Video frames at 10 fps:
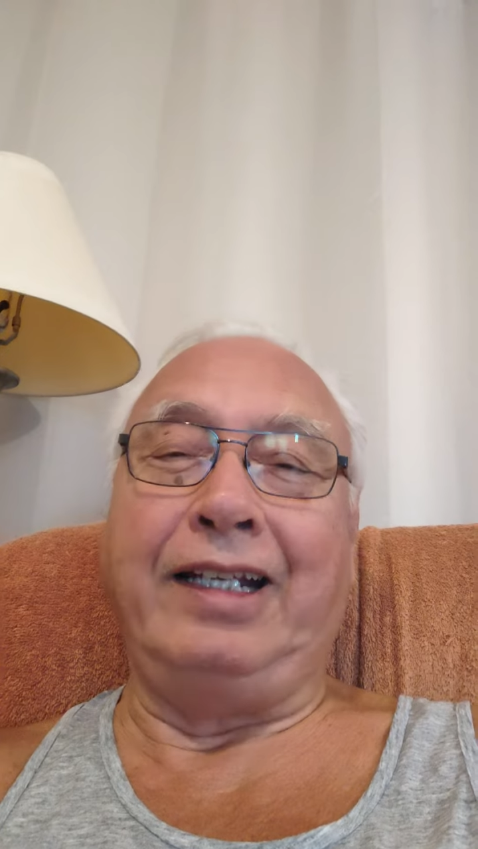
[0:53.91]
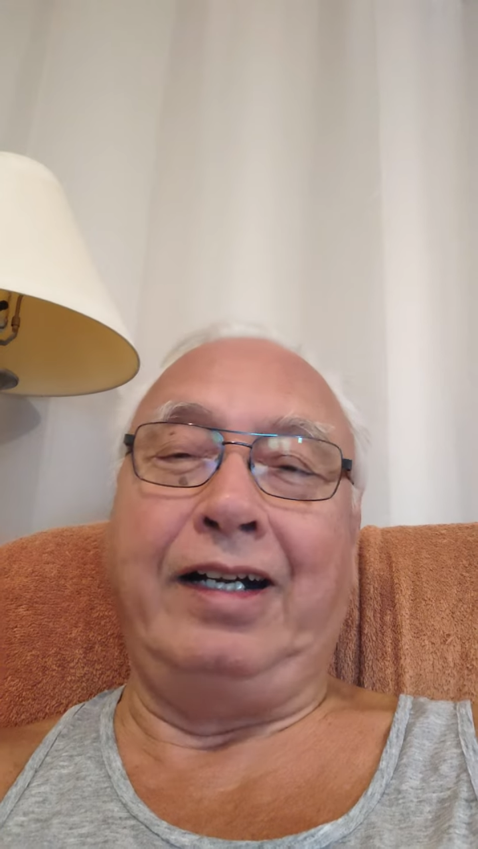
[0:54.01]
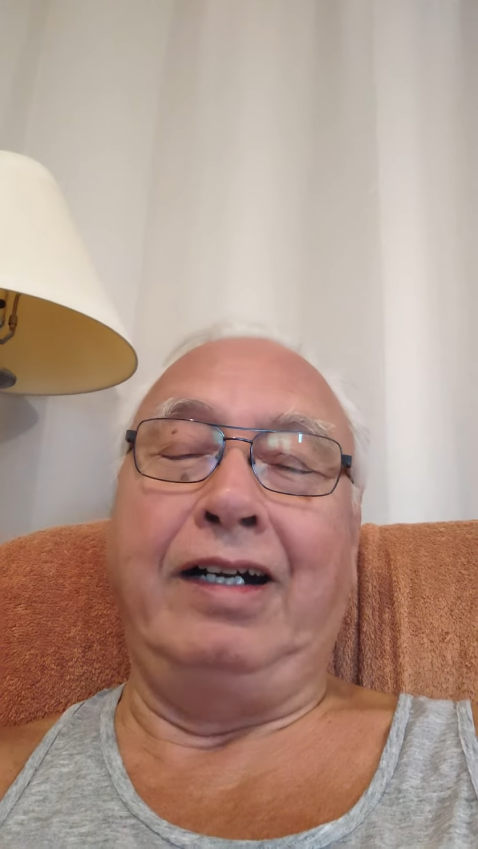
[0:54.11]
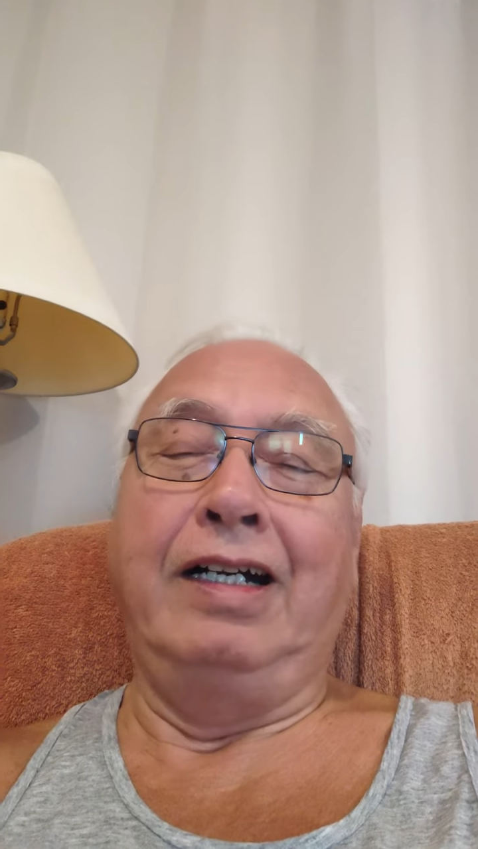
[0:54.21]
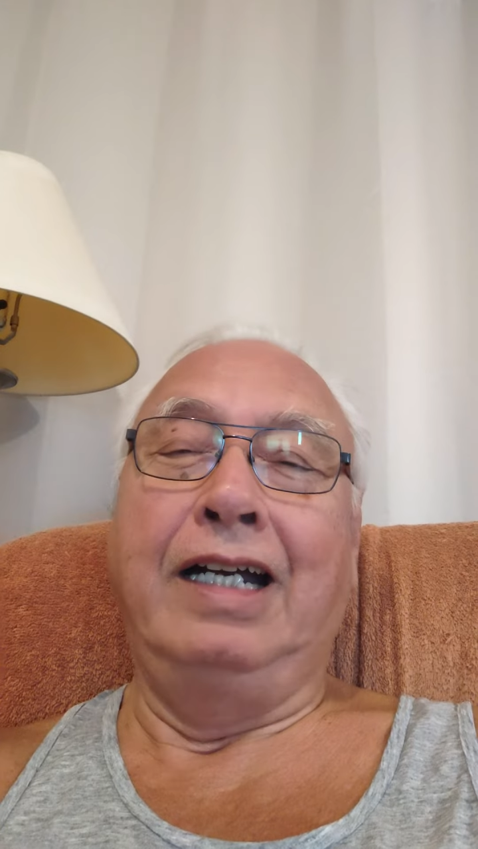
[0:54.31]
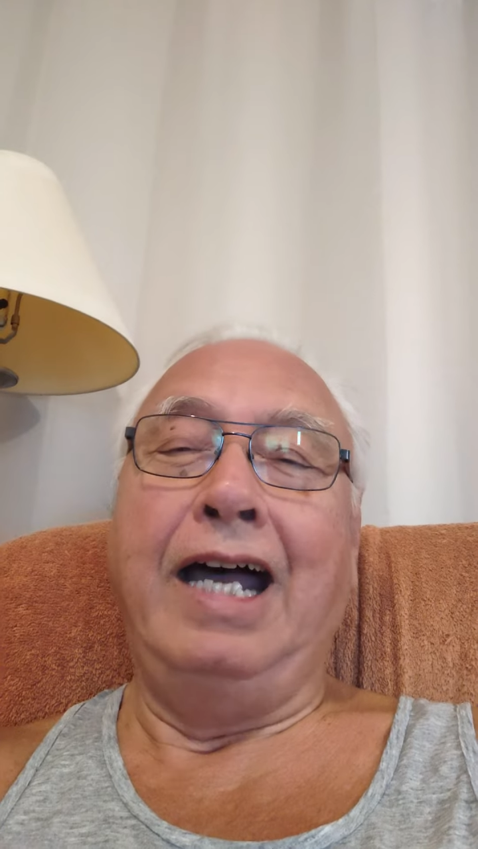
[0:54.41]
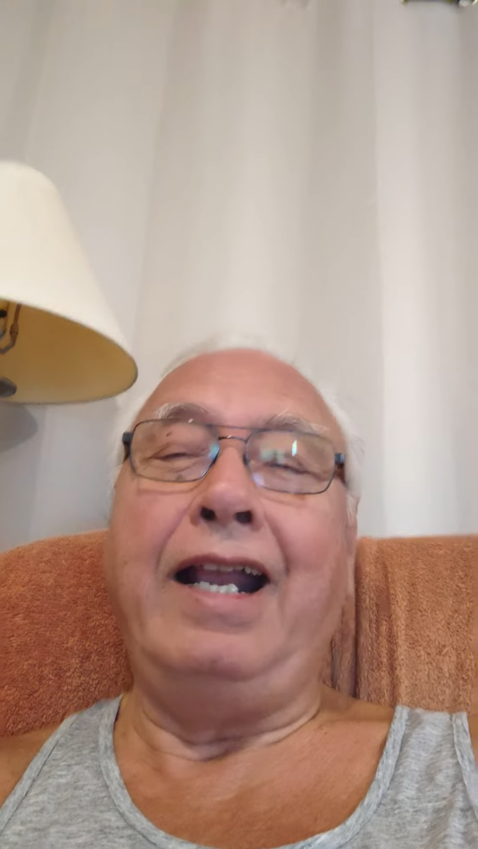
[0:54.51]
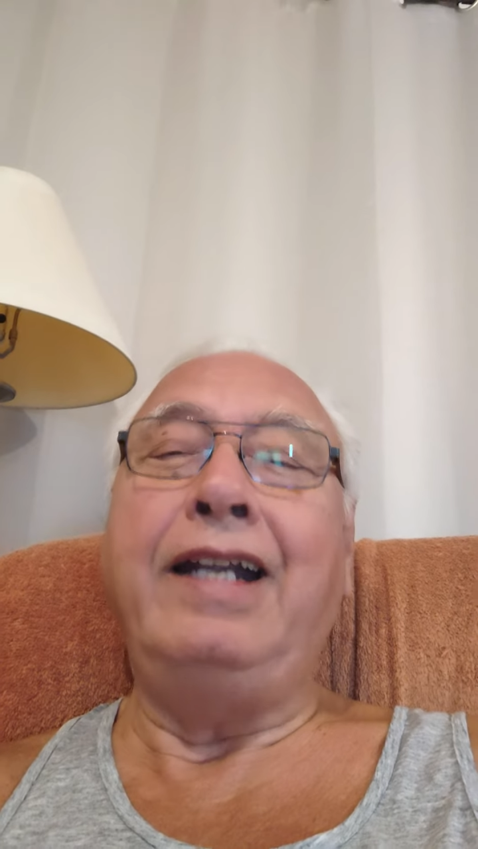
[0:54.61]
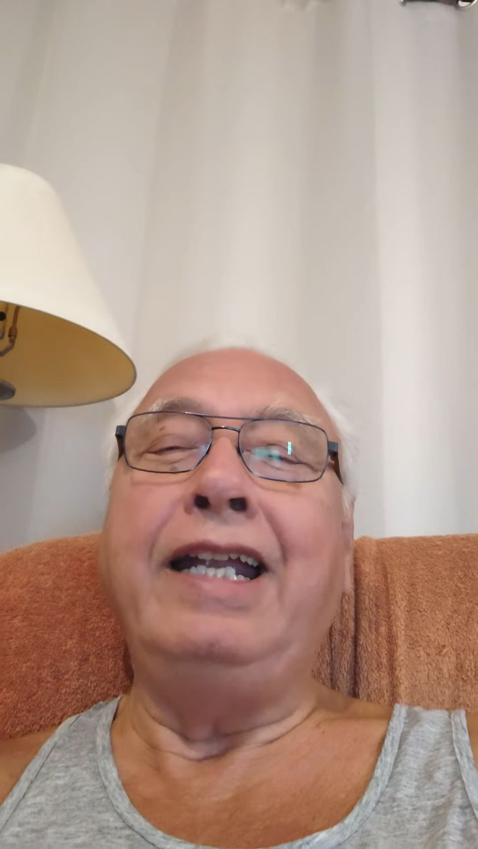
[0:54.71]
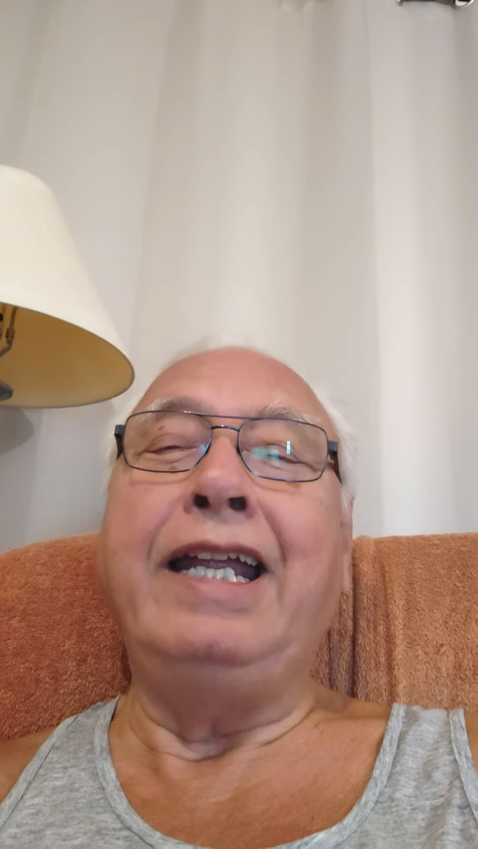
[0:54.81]
there.
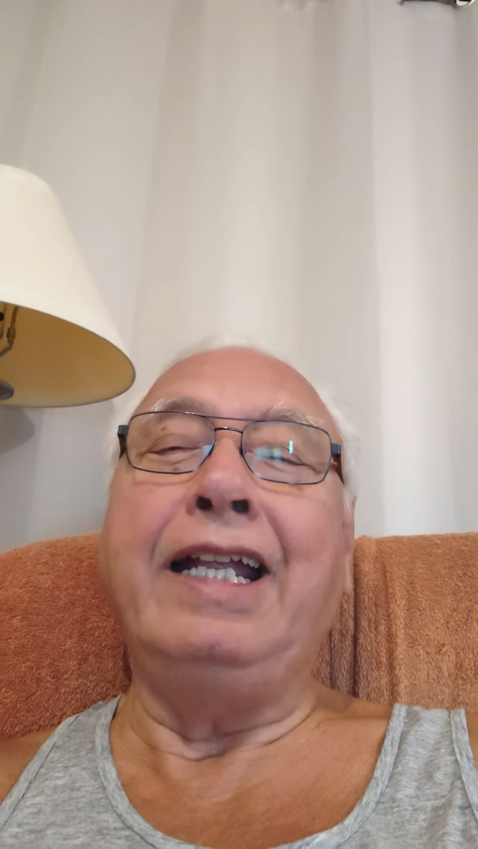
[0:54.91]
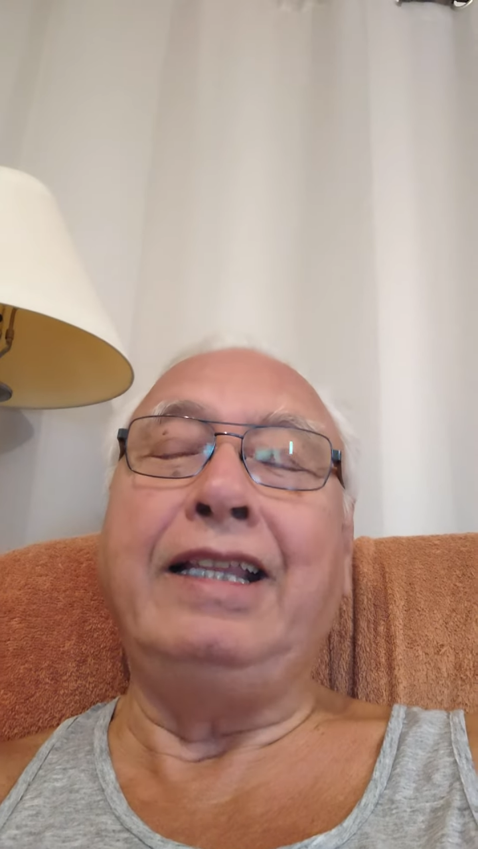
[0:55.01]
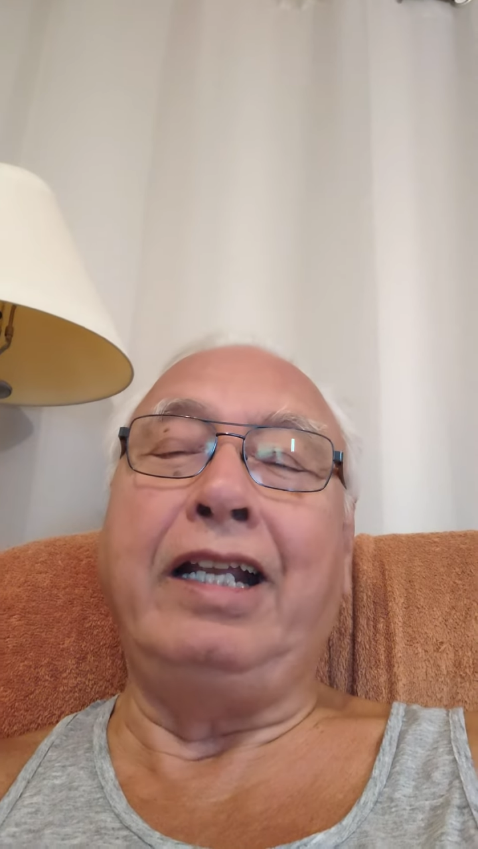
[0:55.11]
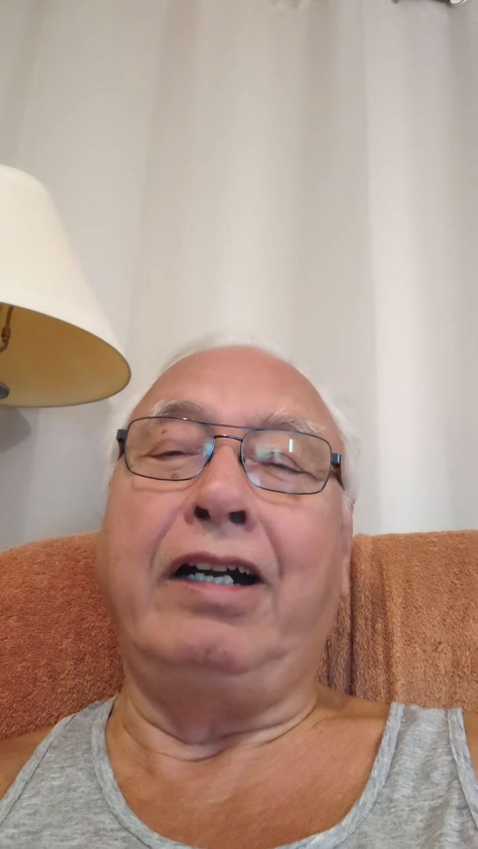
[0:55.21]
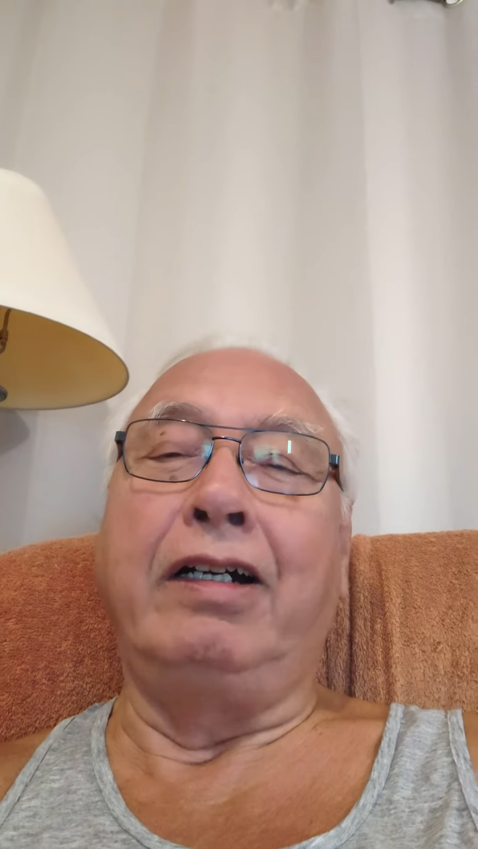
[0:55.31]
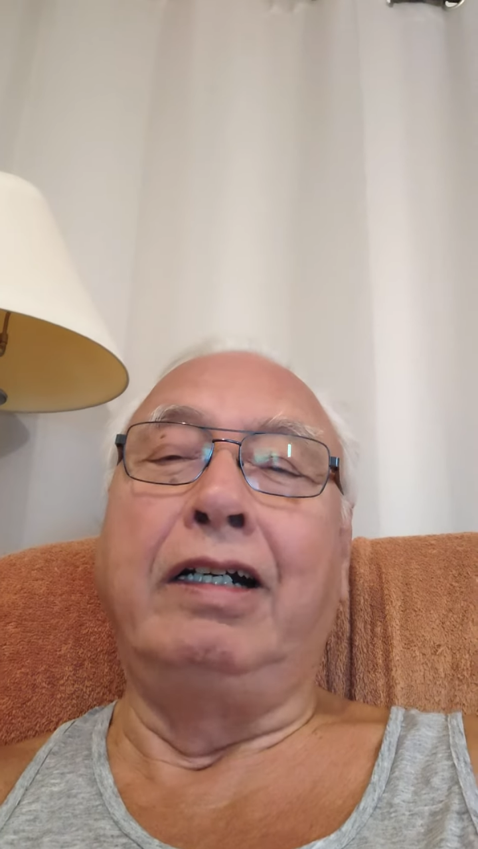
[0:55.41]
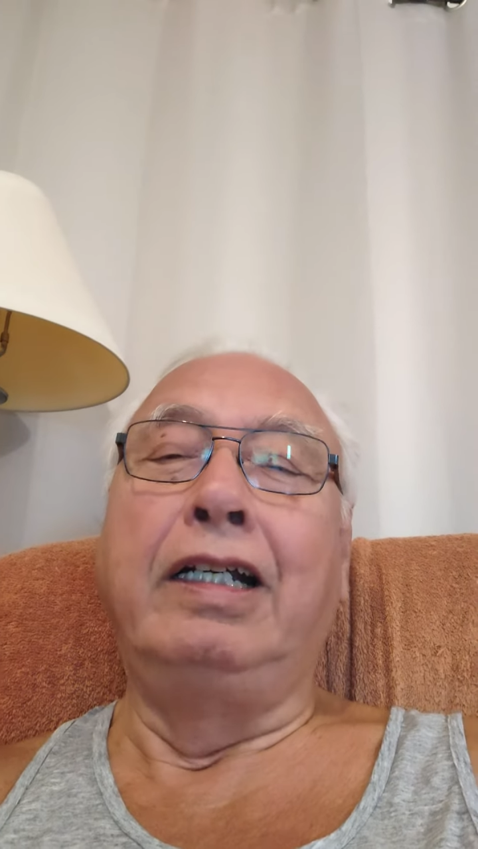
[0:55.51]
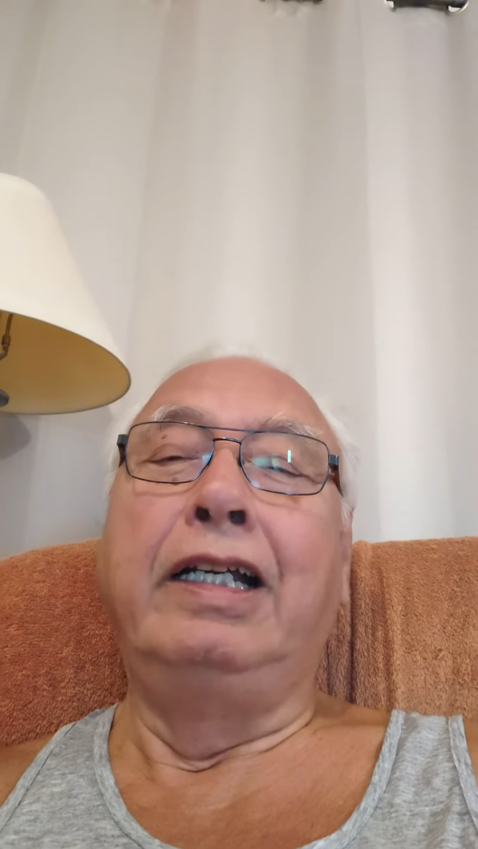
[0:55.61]
How did he get there?